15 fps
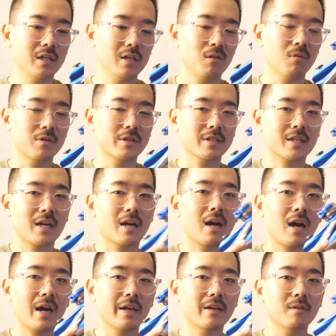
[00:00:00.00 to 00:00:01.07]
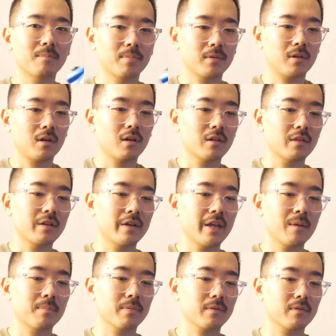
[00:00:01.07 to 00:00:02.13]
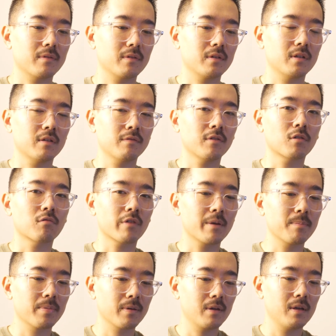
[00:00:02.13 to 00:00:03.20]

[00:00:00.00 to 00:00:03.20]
which is kind of high up on the nape of the grip.